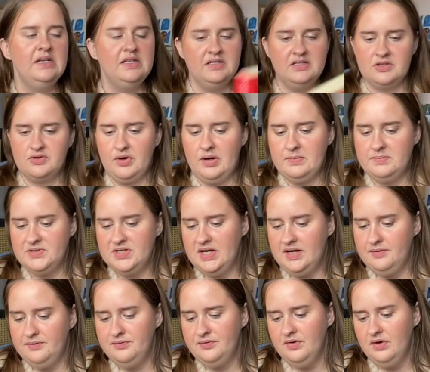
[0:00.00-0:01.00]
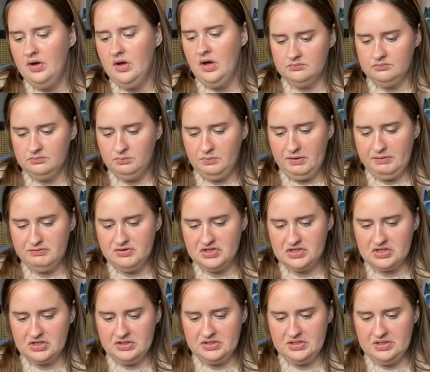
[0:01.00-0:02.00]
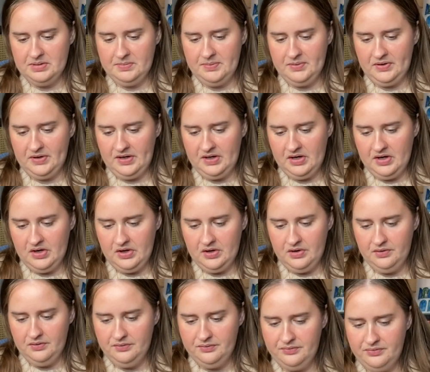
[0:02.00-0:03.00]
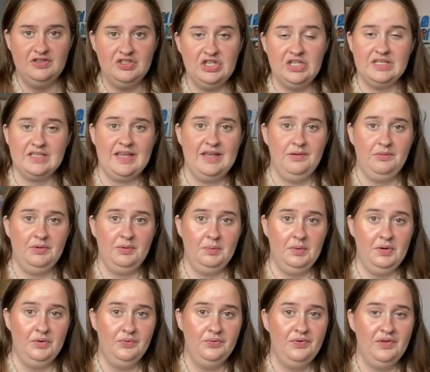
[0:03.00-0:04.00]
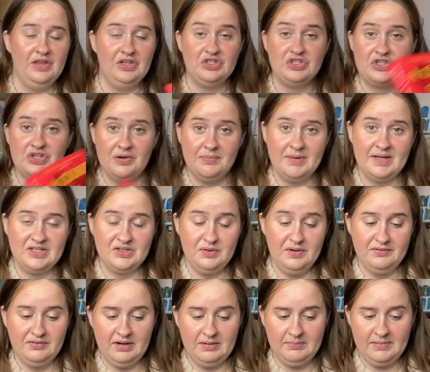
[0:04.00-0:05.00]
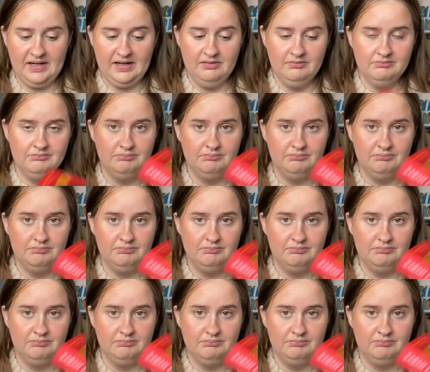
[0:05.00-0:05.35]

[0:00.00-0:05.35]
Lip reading: Descriptive. We've just got to the point of she's killed the wolf and then she's gone back to her family,